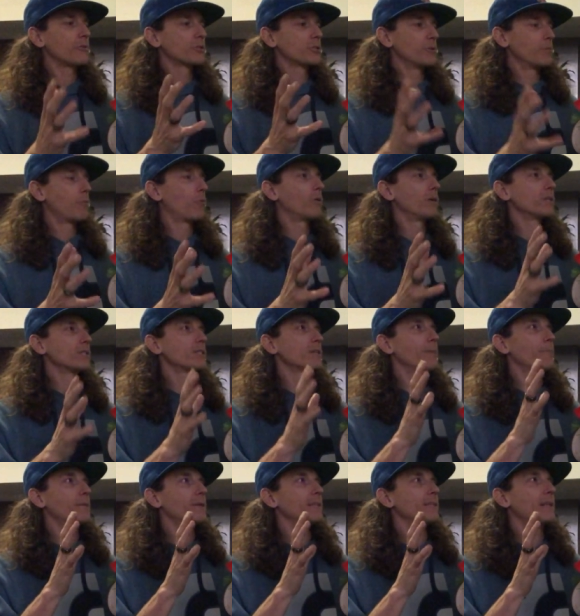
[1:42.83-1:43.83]
support
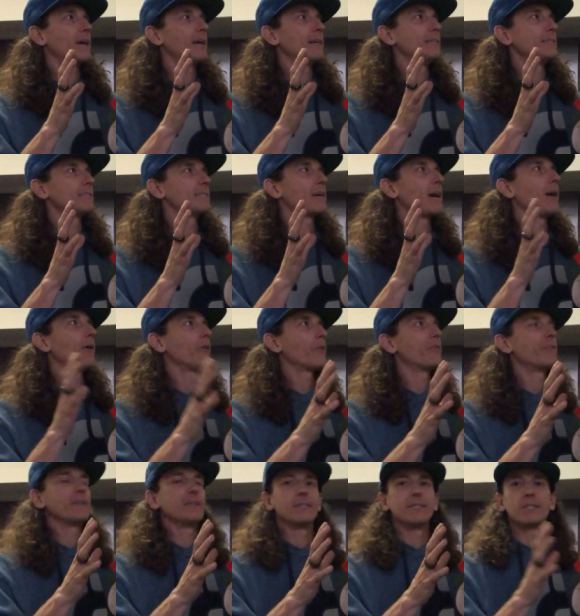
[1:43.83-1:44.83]
something that is healthy,